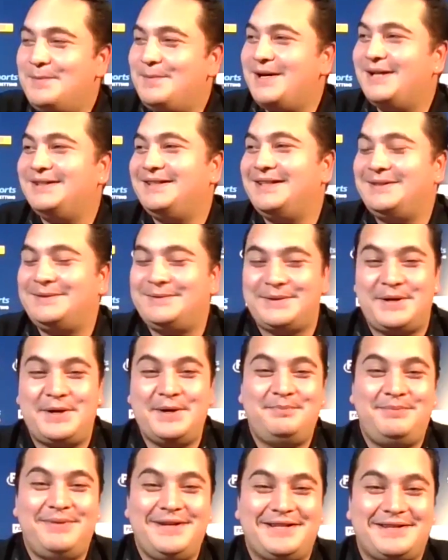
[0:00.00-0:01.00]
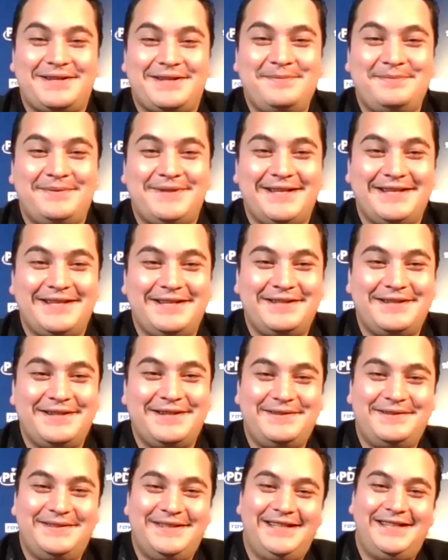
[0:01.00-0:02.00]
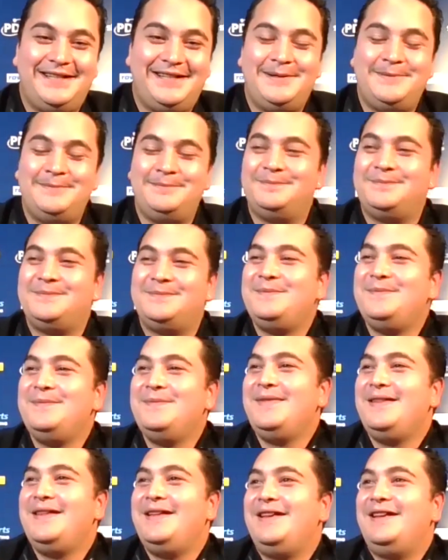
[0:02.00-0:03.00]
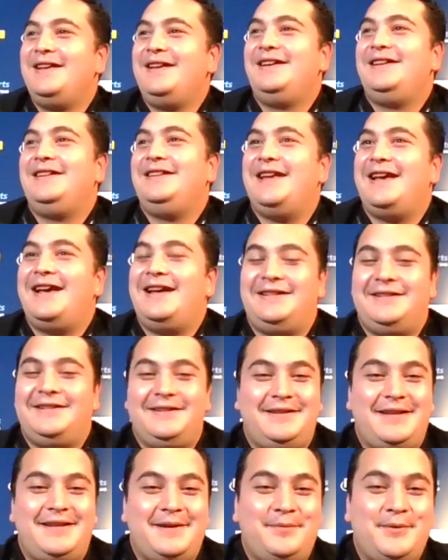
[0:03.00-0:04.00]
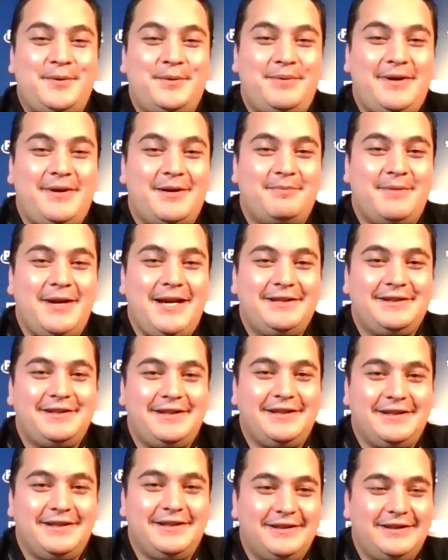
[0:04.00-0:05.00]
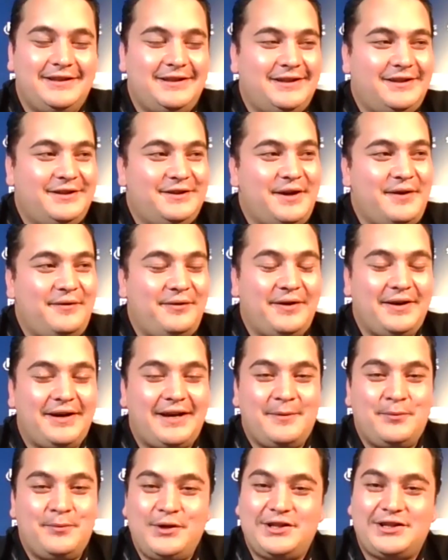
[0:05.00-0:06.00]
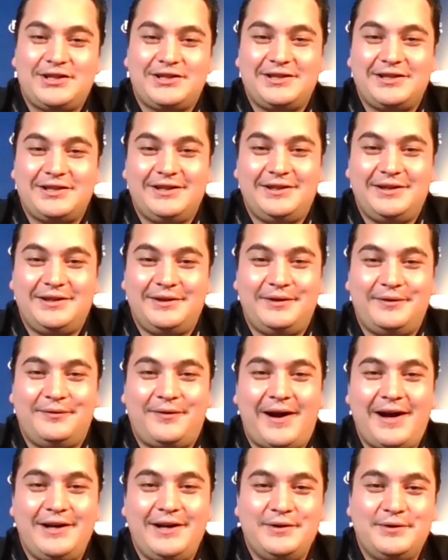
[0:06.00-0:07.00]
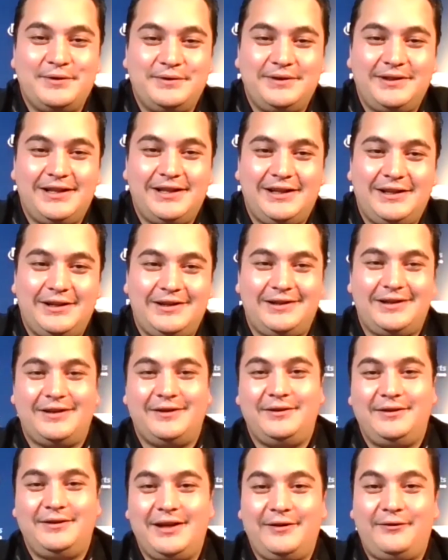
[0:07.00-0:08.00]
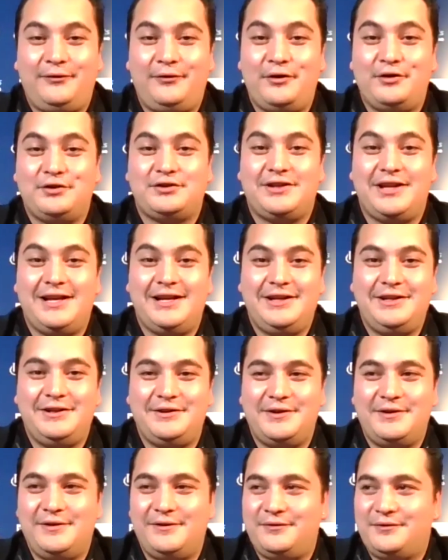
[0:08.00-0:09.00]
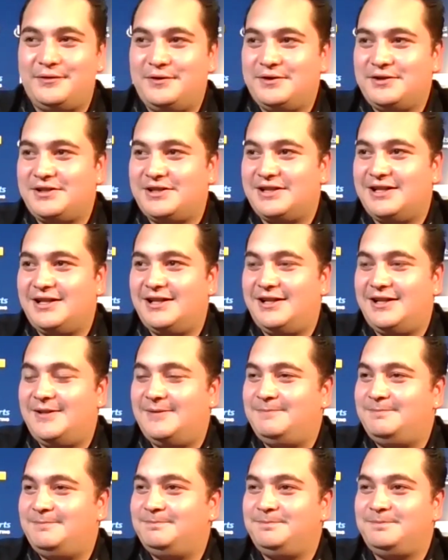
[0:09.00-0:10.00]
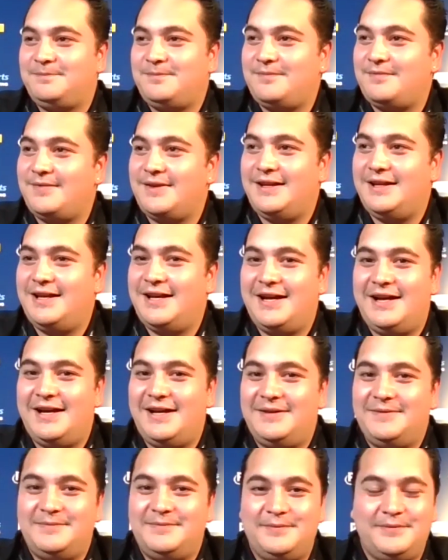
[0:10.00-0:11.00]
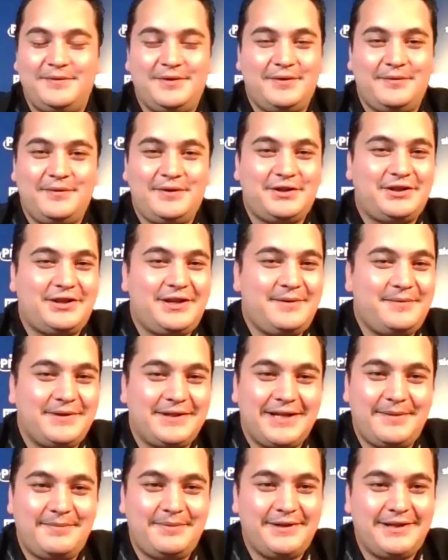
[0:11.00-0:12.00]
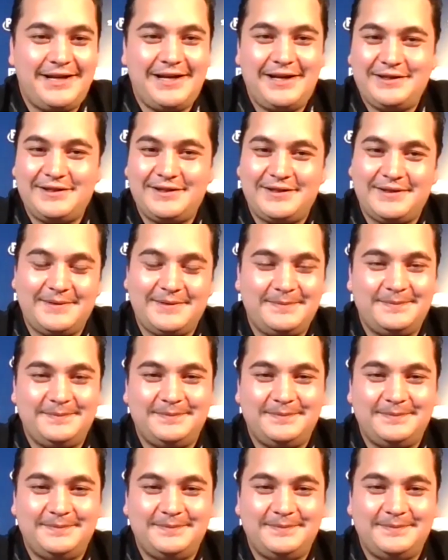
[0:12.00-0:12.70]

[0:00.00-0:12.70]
Well, that could be something, you know. Um, yeah, that will be amazing uh, if I can reach the, the final, that, that first thing, you know, of course. Um, yeah, we'll, we'll see what happens next.